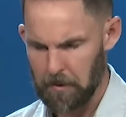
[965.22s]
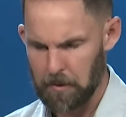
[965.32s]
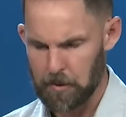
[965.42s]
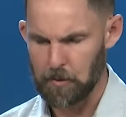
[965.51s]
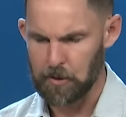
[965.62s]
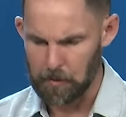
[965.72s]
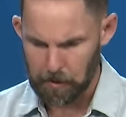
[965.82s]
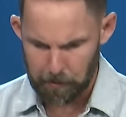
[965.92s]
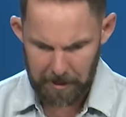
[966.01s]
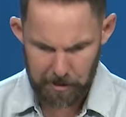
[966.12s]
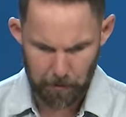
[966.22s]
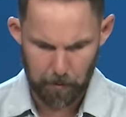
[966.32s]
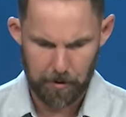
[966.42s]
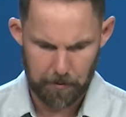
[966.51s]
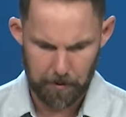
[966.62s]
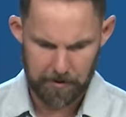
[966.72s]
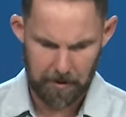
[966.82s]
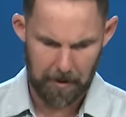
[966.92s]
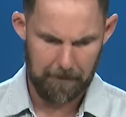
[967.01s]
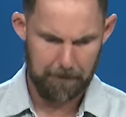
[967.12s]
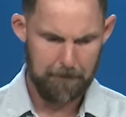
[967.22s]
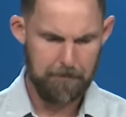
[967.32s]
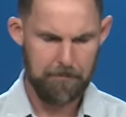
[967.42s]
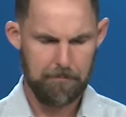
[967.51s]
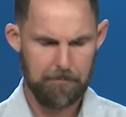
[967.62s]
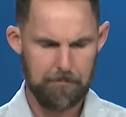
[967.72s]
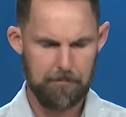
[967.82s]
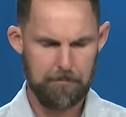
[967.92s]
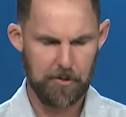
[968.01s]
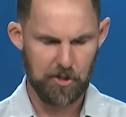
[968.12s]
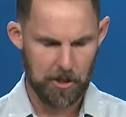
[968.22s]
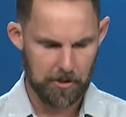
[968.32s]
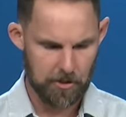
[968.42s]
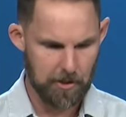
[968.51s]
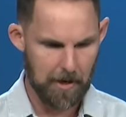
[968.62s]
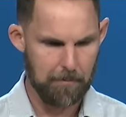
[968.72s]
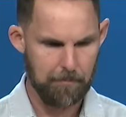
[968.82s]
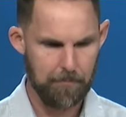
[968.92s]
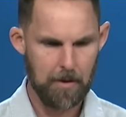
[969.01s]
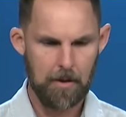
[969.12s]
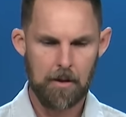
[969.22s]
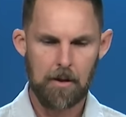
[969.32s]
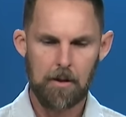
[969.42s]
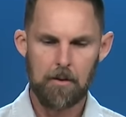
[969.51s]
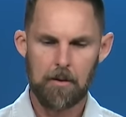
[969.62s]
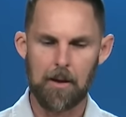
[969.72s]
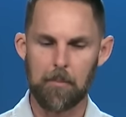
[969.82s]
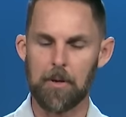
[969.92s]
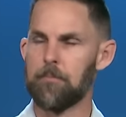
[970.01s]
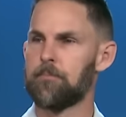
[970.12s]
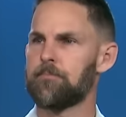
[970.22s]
So would you illuminate your word to us today? In Jesus' name, amen.